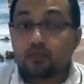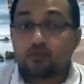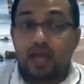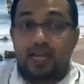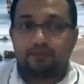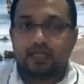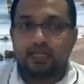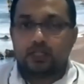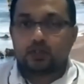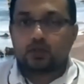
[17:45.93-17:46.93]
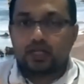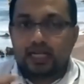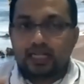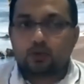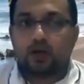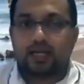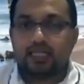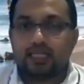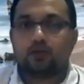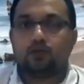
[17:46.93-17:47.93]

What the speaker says: value. So likewise,